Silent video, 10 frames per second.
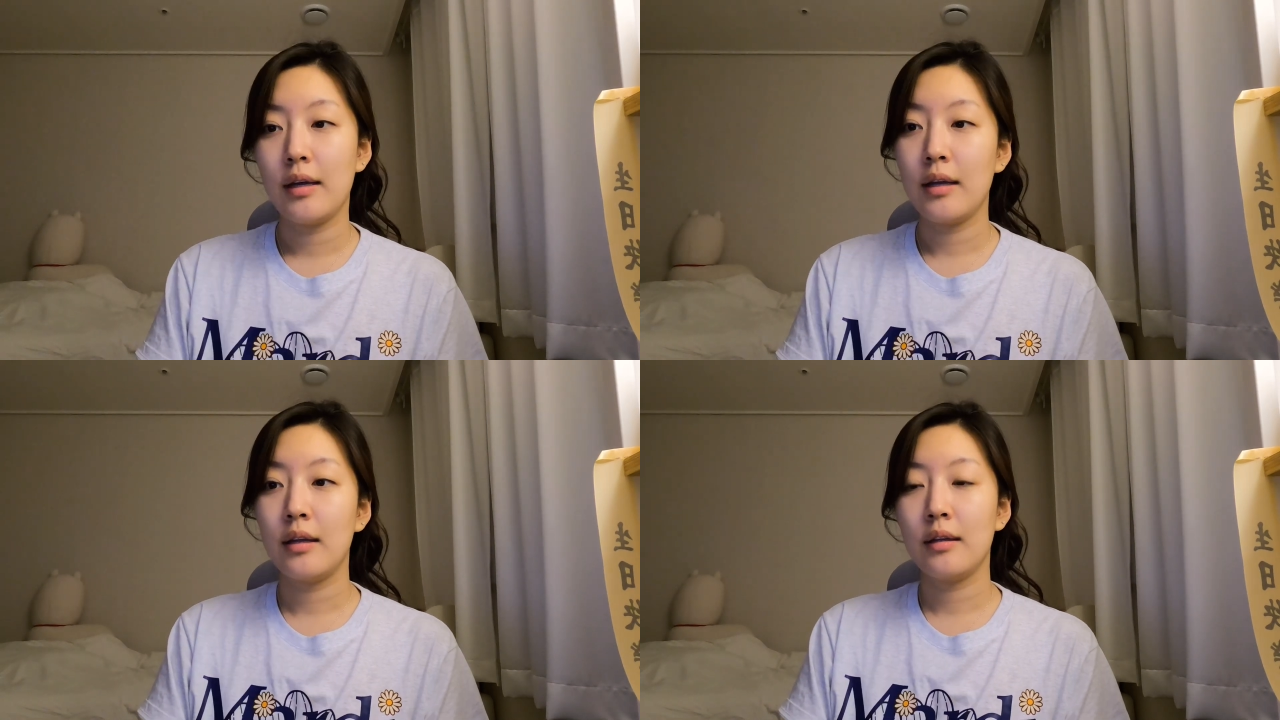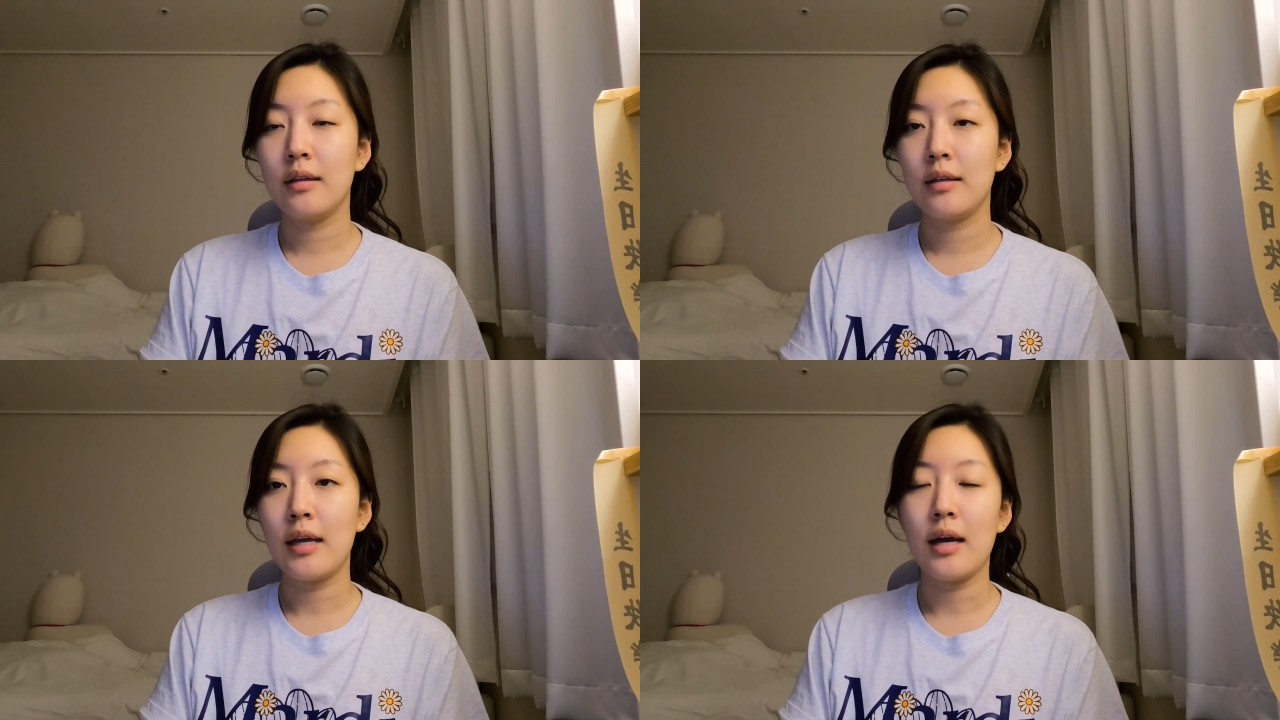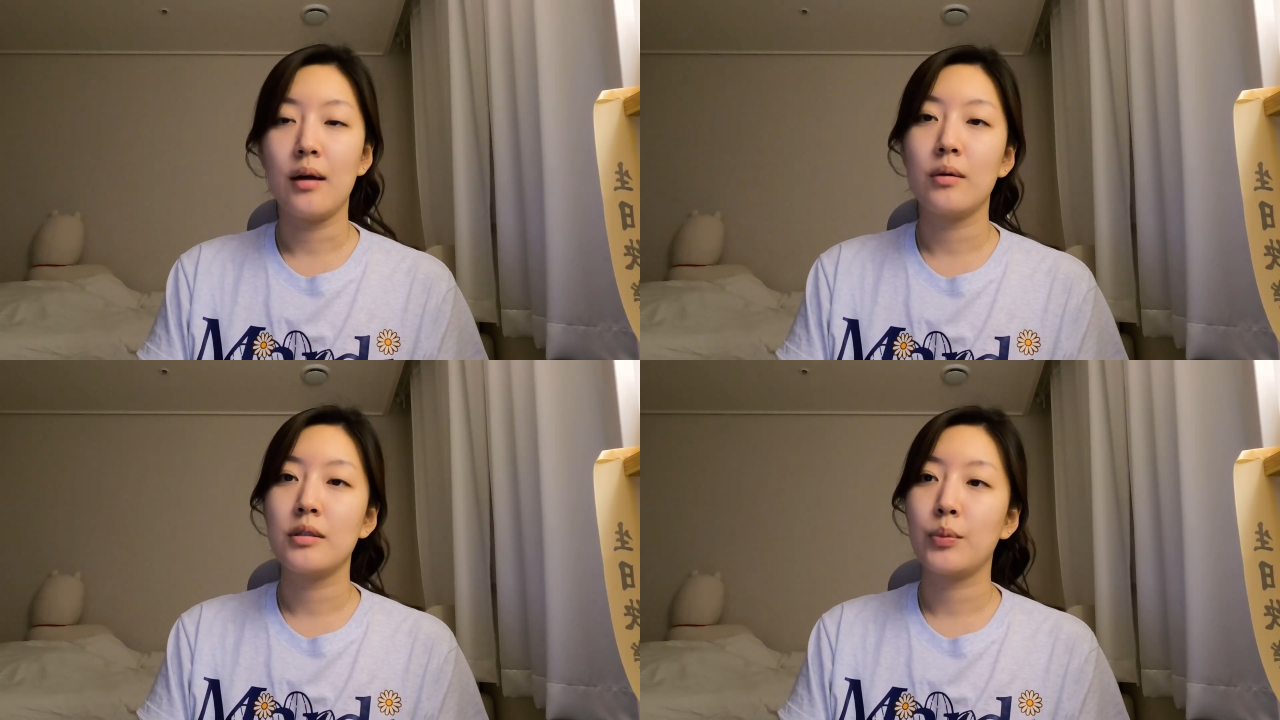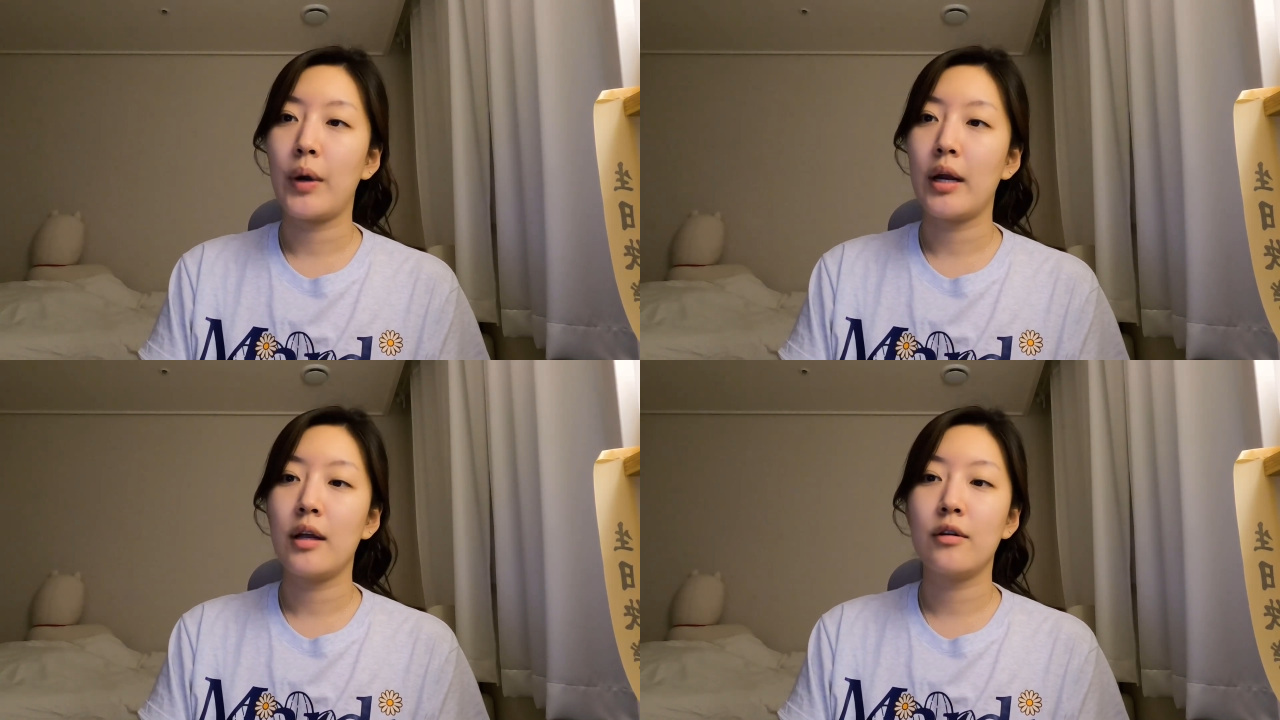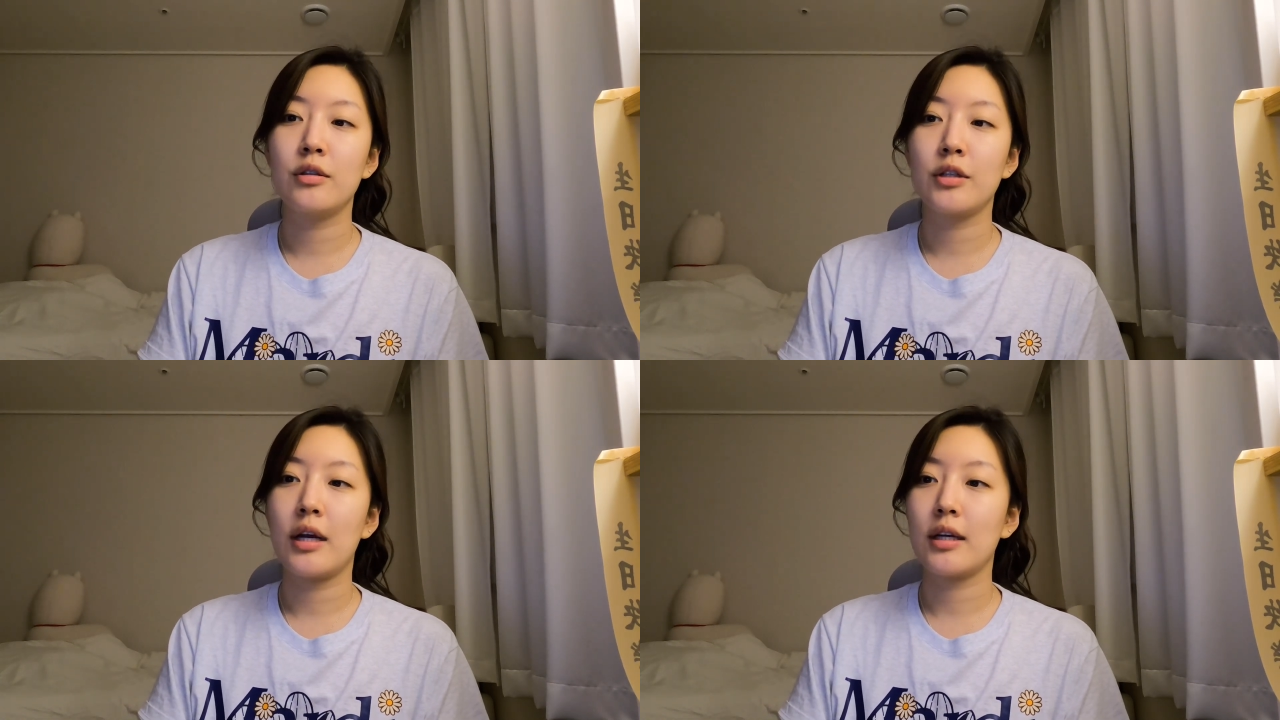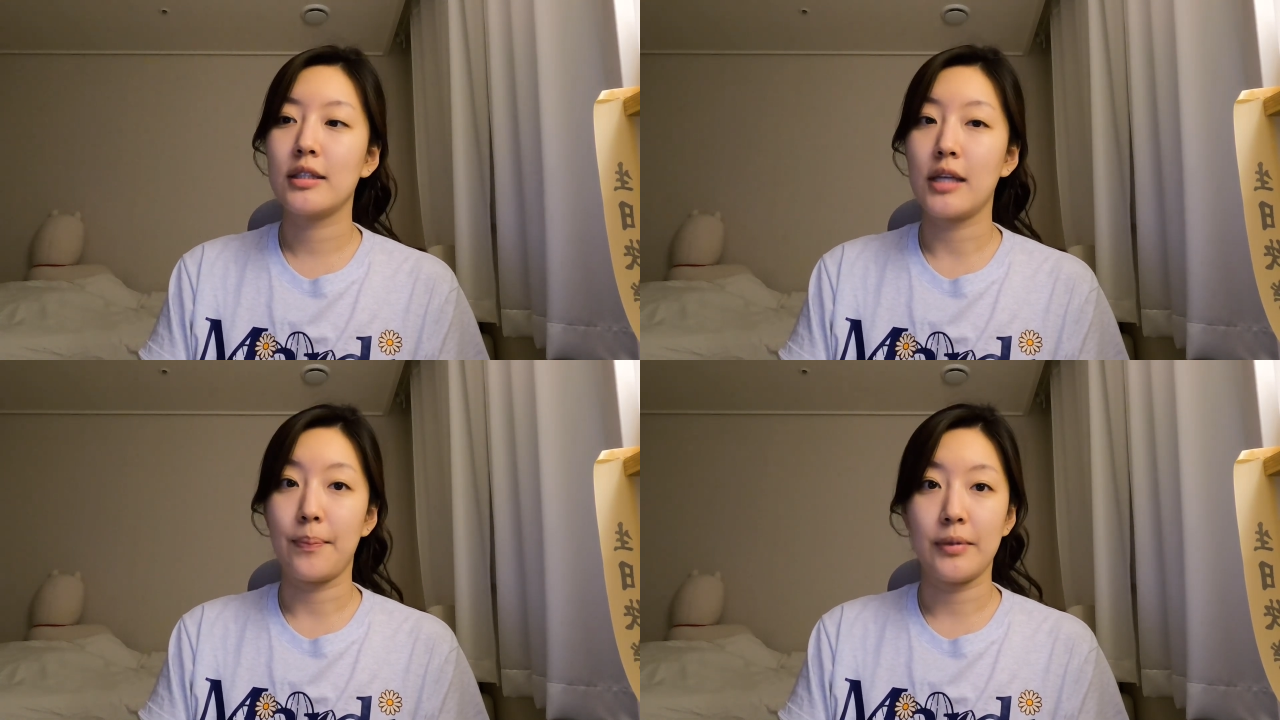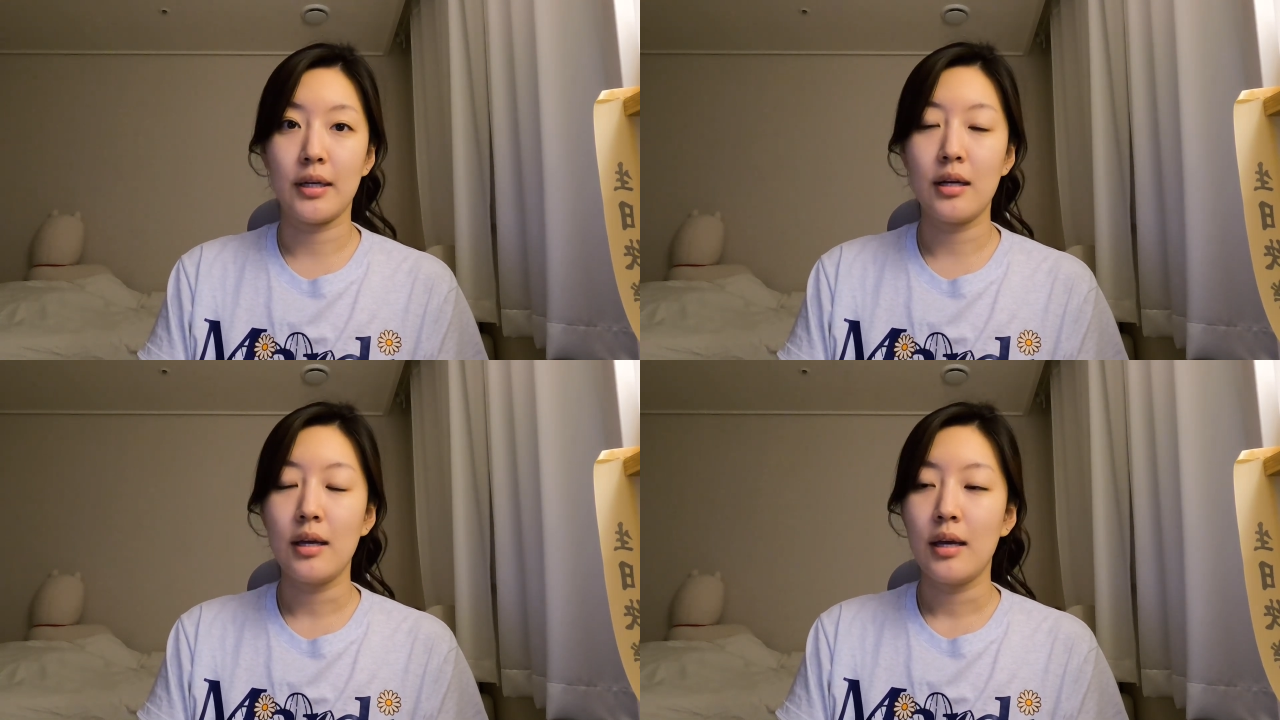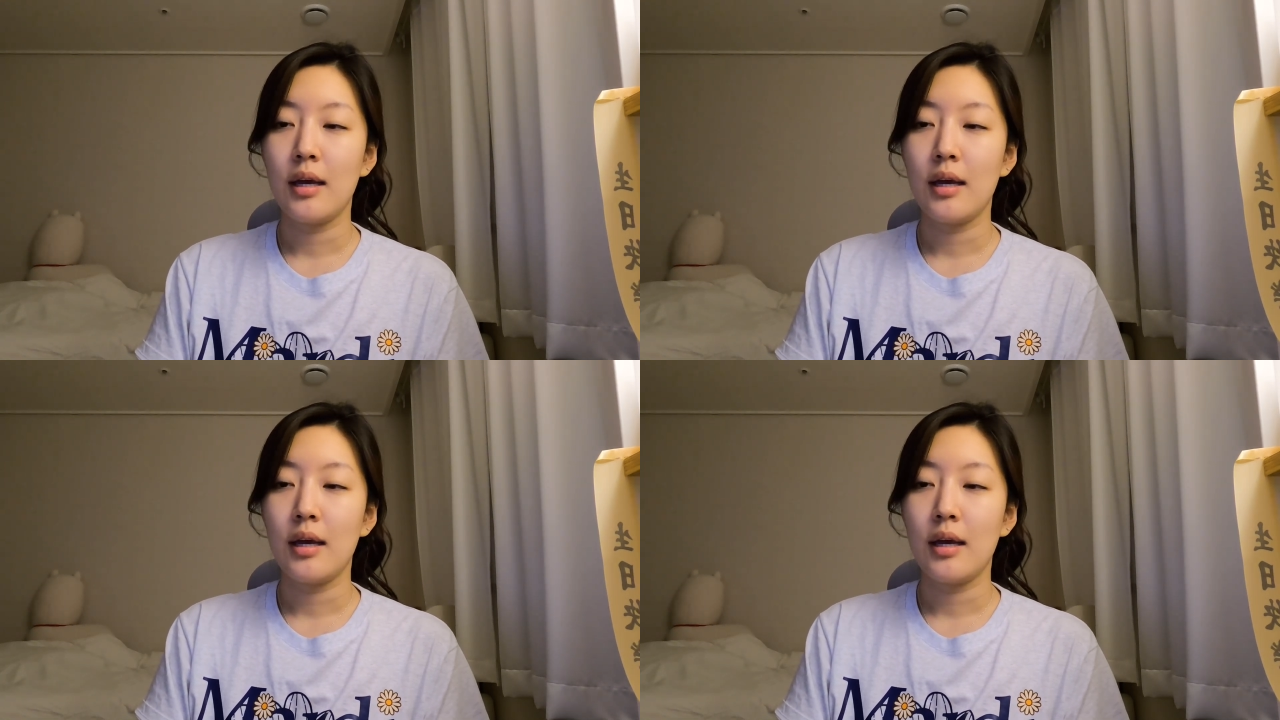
And yeah, I was waiting to get accepted